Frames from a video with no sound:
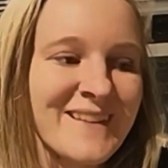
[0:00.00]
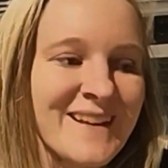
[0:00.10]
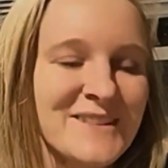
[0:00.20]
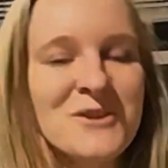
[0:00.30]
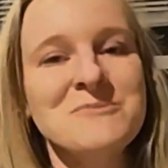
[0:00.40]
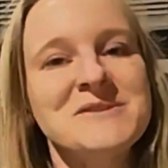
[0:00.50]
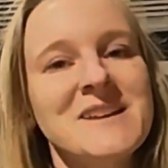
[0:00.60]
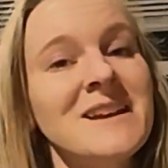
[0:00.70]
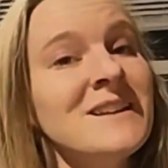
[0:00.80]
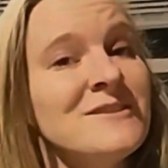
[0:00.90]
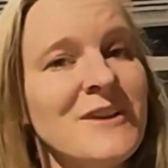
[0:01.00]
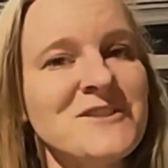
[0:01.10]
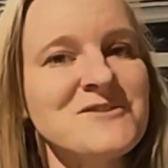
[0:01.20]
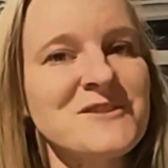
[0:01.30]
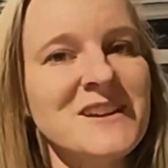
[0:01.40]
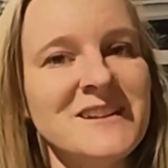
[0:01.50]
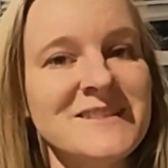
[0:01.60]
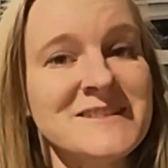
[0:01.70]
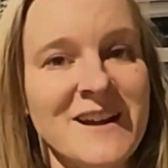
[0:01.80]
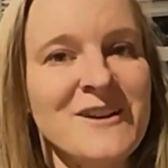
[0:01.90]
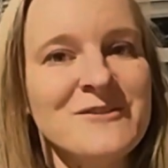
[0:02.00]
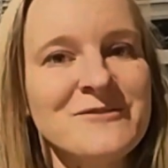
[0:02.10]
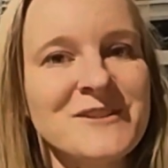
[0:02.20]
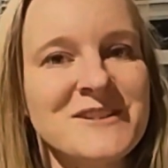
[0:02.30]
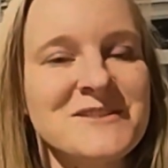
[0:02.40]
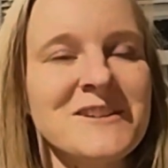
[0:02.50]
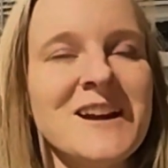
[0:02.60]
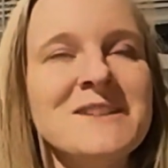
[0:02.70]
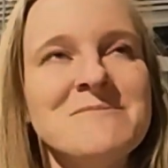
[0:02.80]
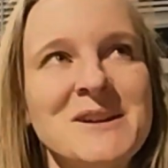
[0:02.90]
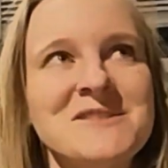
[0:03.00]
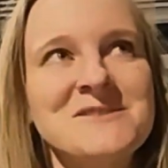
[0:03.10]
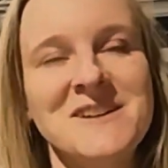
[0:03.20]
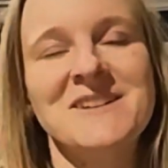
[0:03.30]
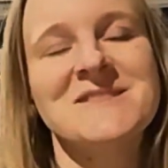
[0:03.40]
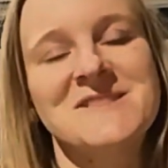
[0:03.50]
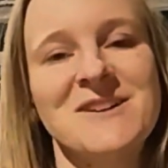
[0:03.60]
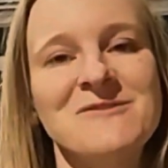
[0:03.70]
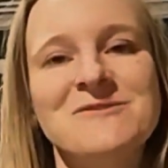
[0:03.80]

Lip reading: it's almost like an adventure in itself, because you're kind of picturing yourself